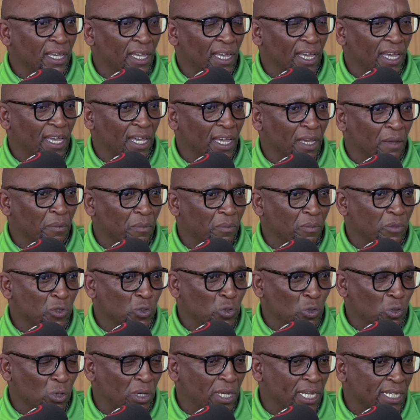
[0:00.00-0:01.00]
Um,
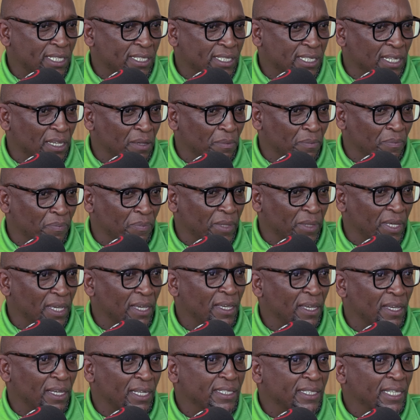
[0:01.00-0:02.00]
you look at, um,
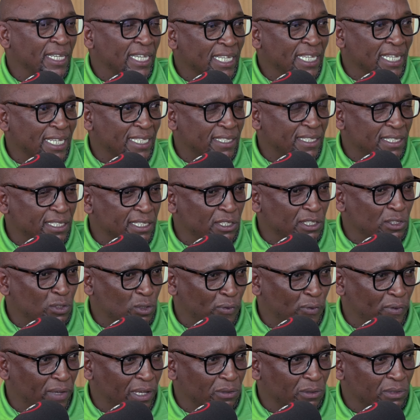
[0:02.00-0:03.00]
uh, the inner cities
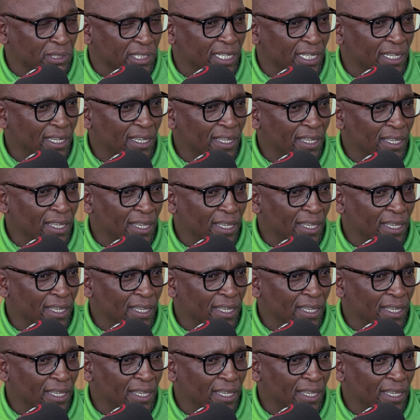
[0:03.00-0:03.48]
of Gauteng,